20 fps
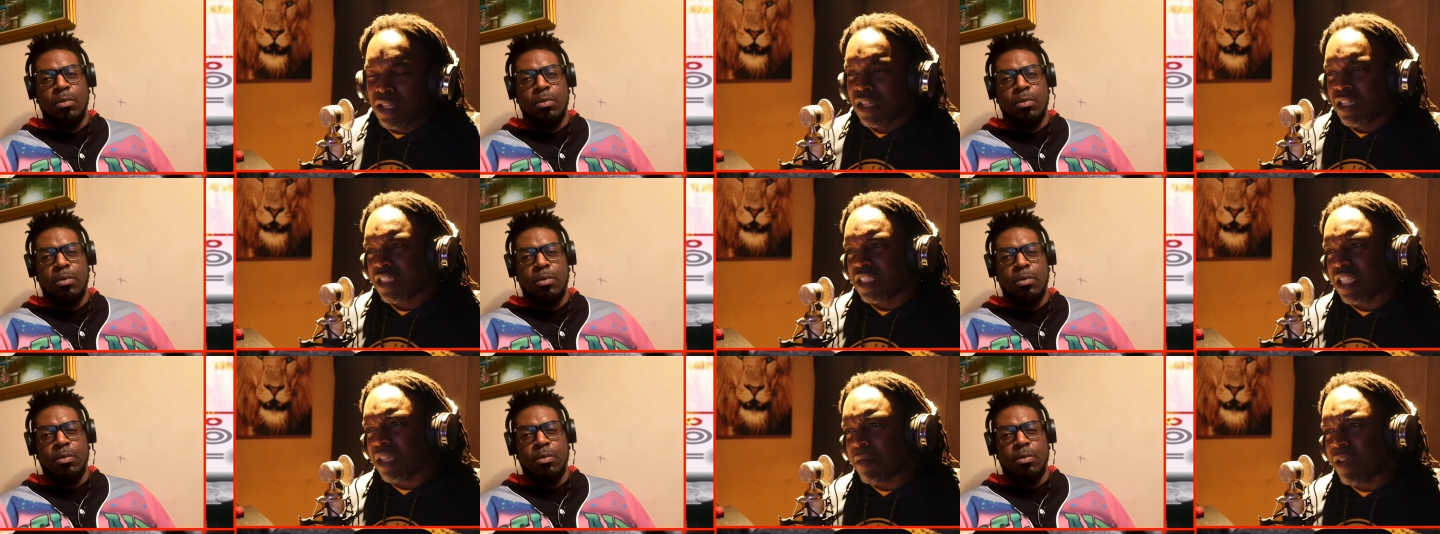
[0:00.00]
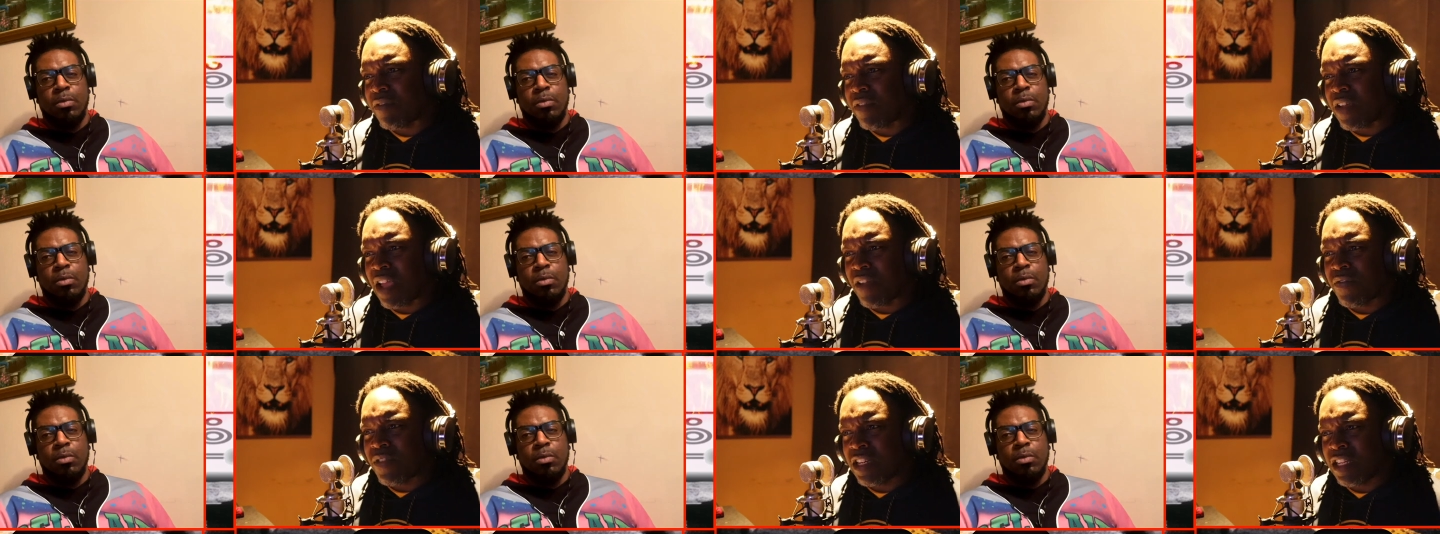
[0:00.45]
Speaker 1: some of
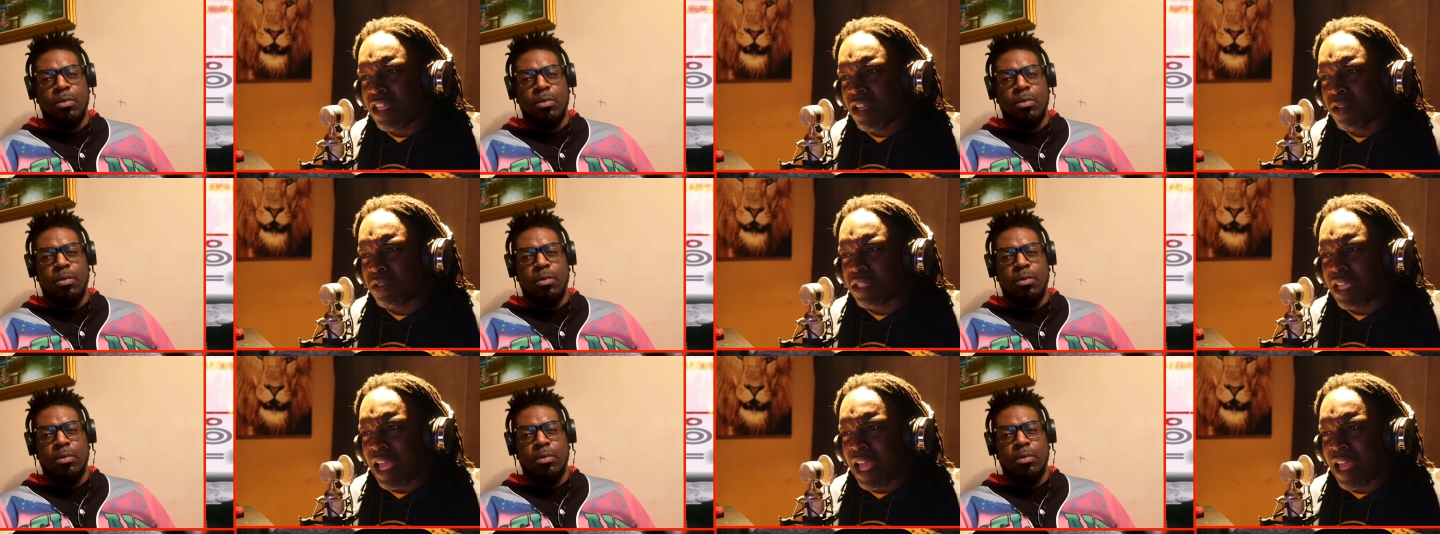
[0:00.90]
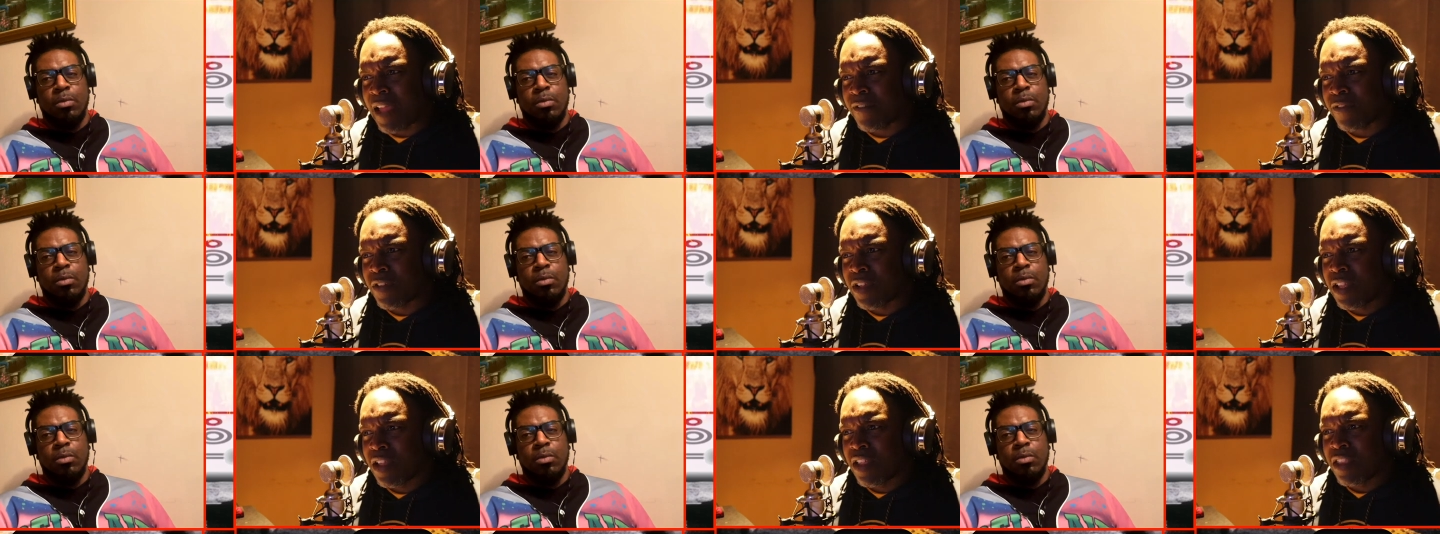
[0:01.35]
our videos have
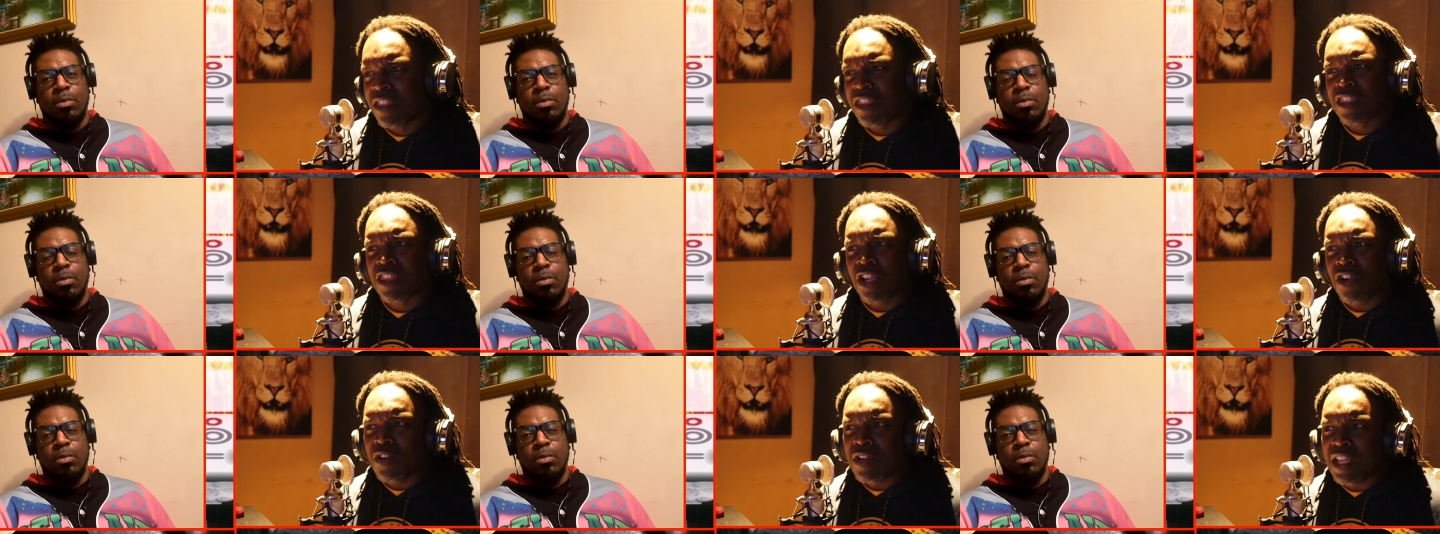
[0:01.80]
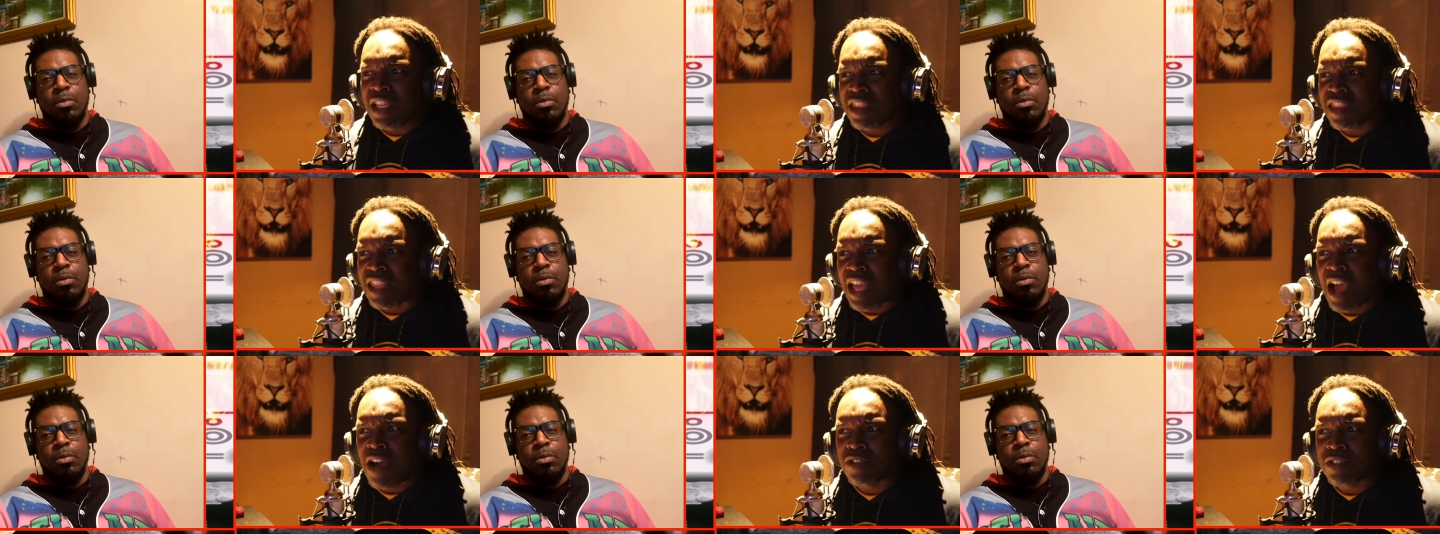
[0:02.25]

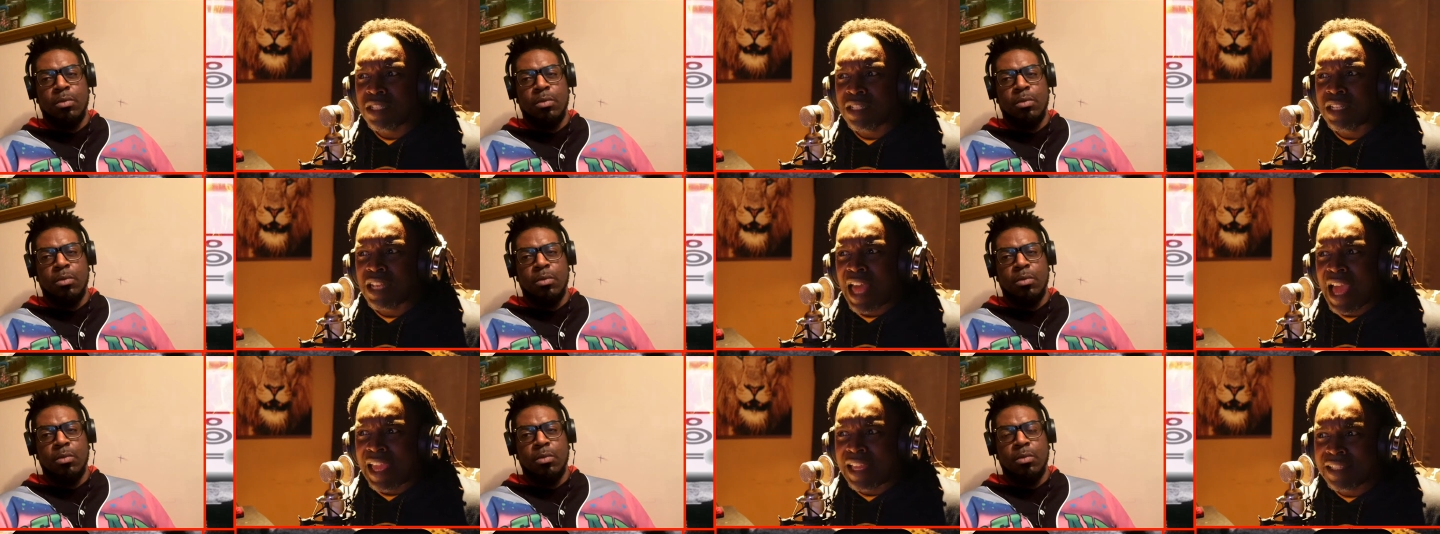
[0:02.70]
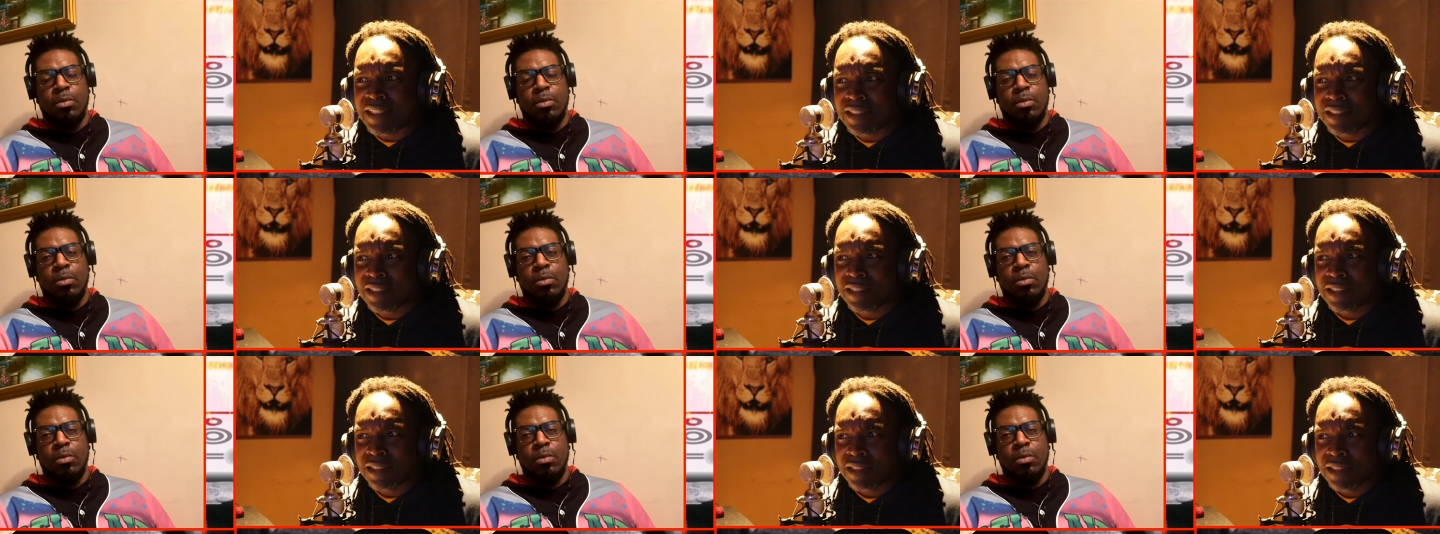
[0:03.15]
30,000
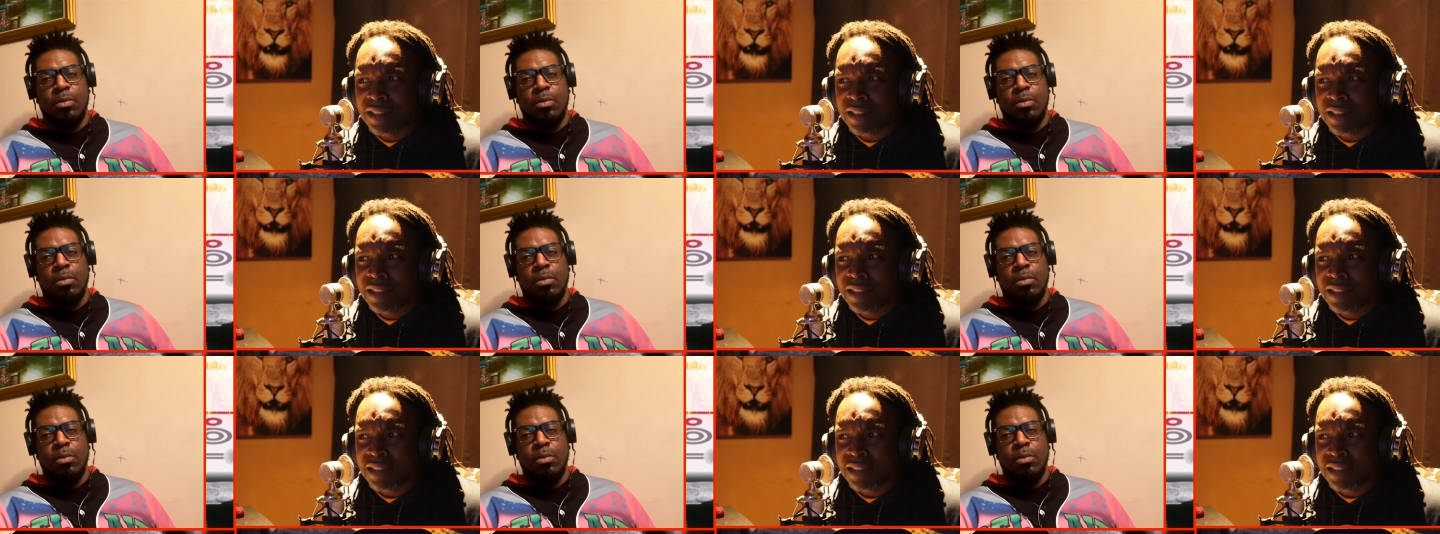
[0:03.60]
likes